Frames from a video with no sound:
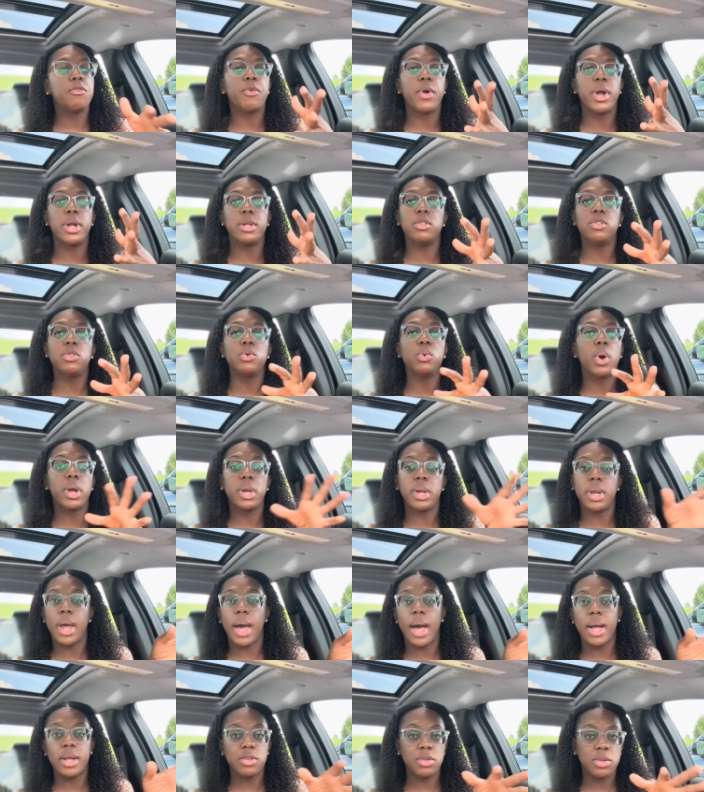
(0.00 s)
friends who are
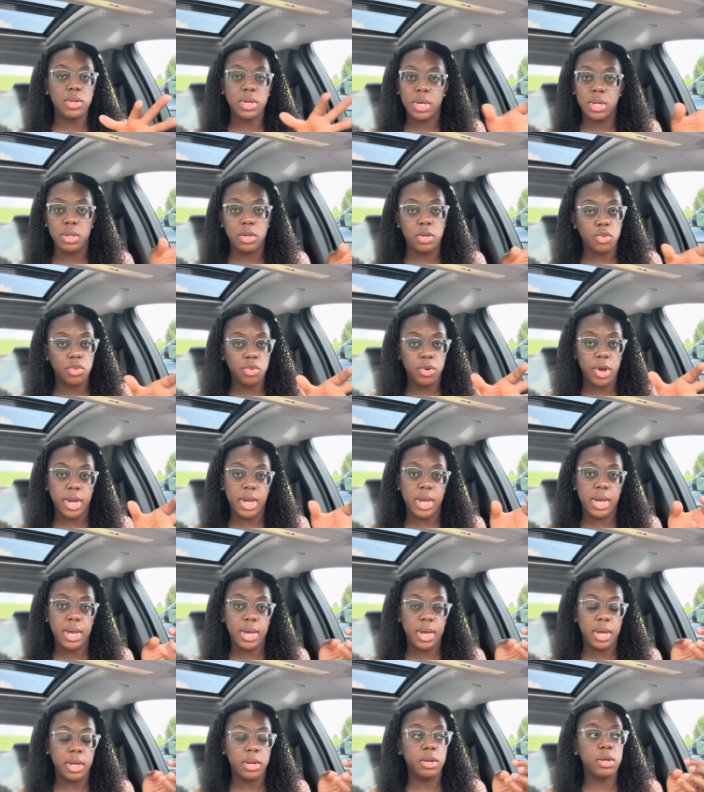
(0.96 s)
not in the
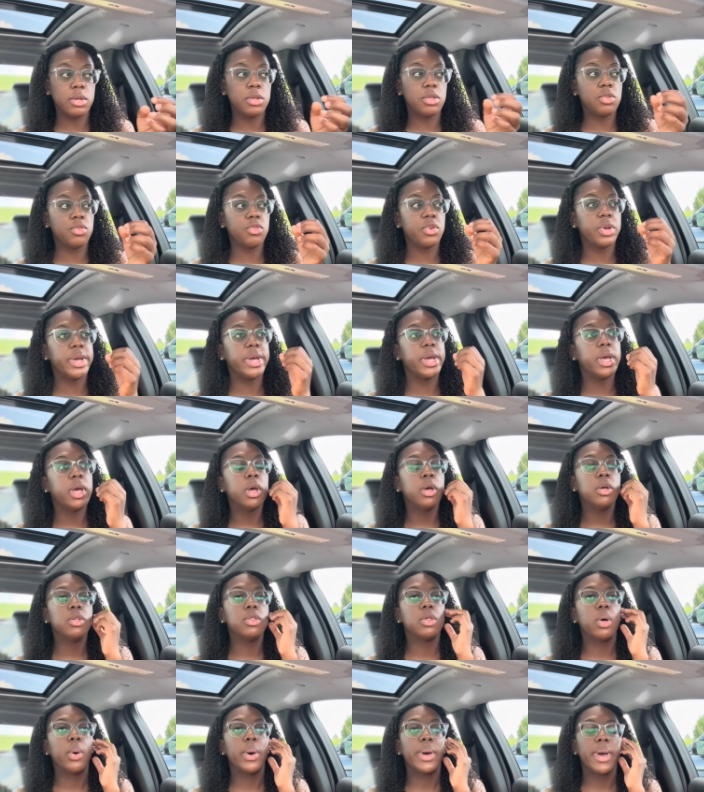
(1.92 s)
trucking industry.
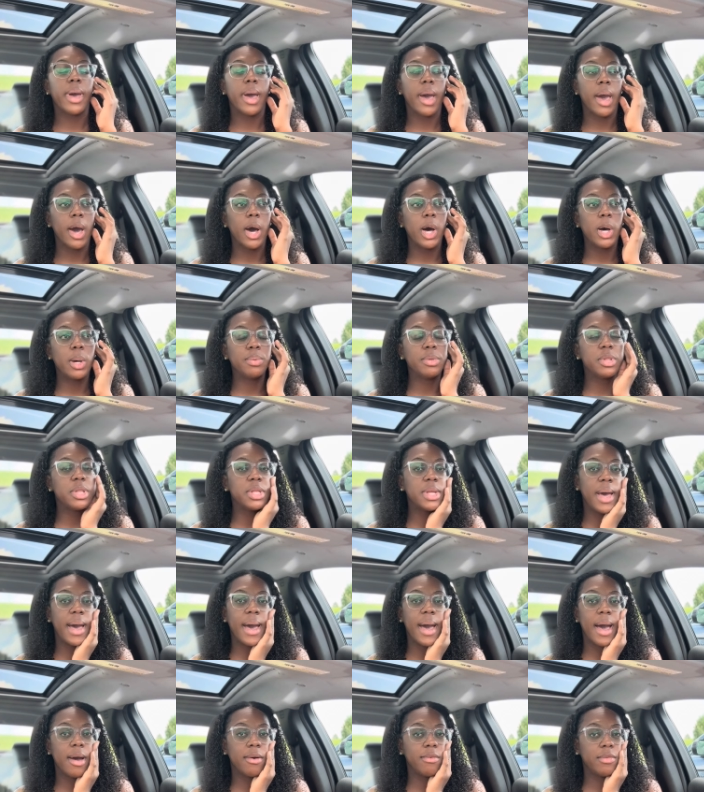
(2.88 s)
So it helps
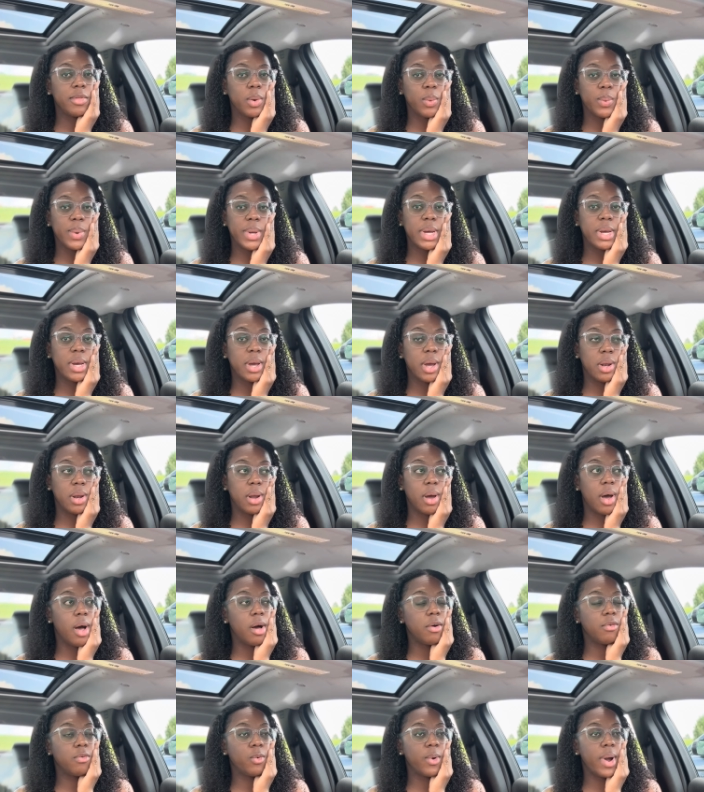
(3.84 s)
to have the weekend
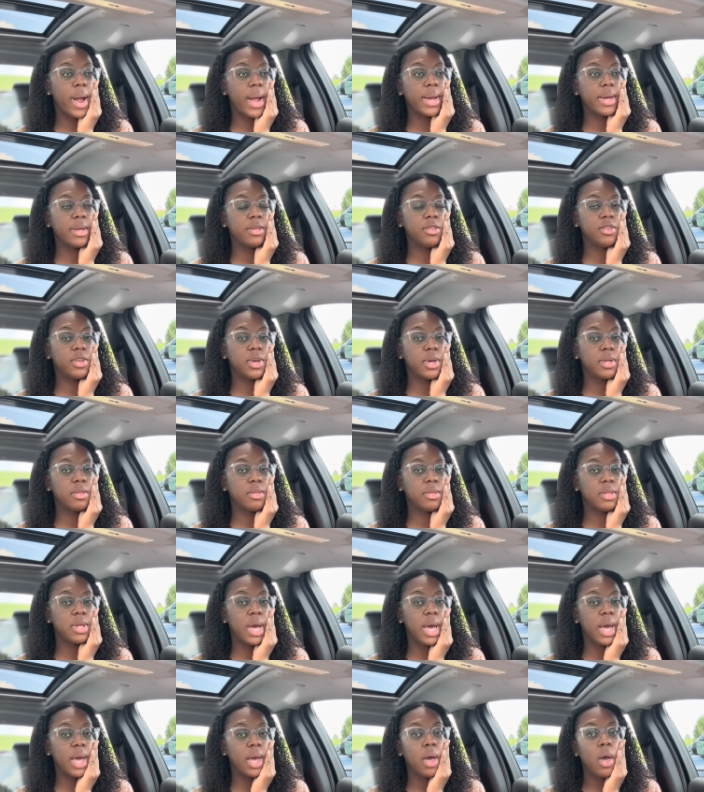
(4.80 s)
off where I can just
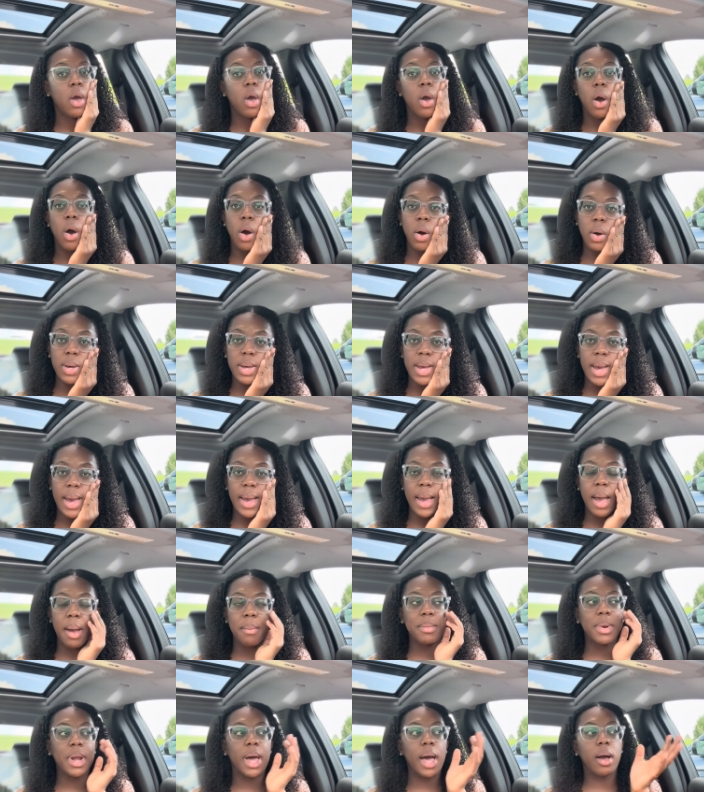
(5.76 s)
say, okay,
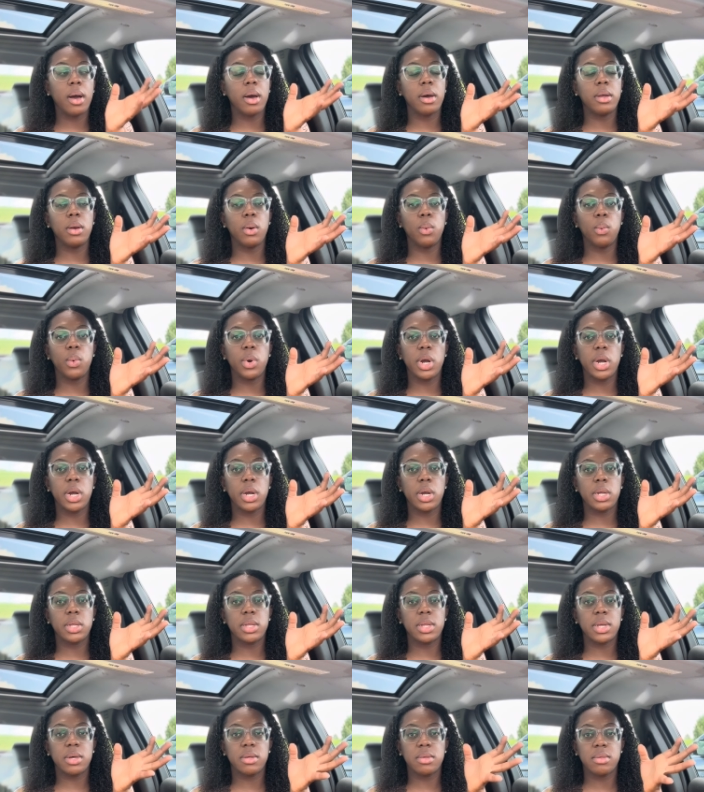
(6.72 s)
I'm not going to work
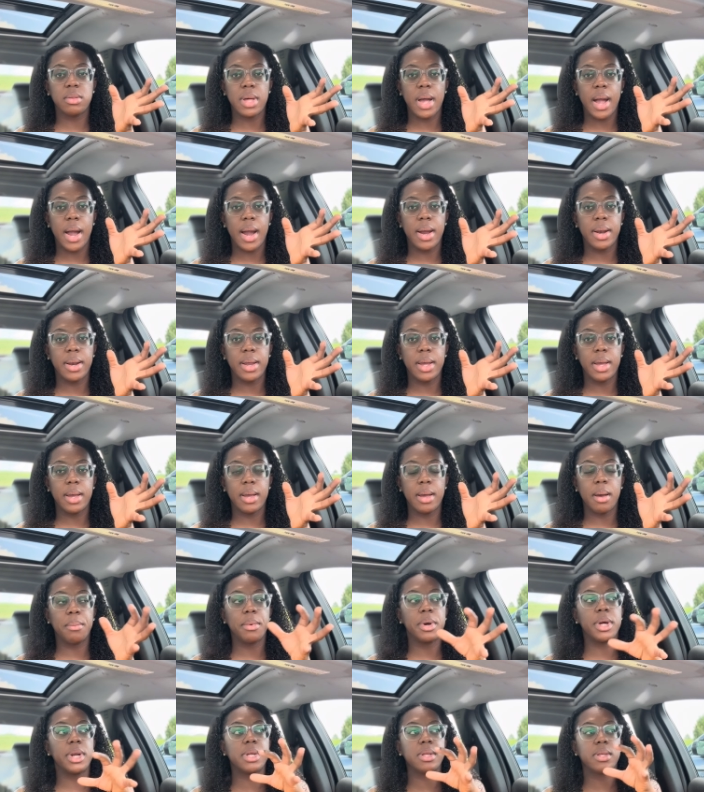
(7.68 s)
this Saturday.
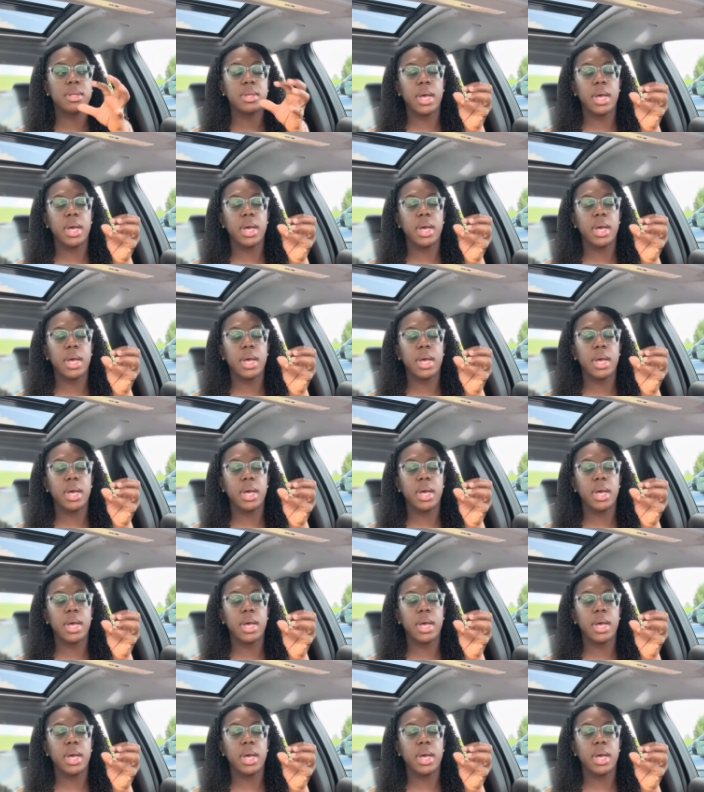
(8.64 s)
I'm going to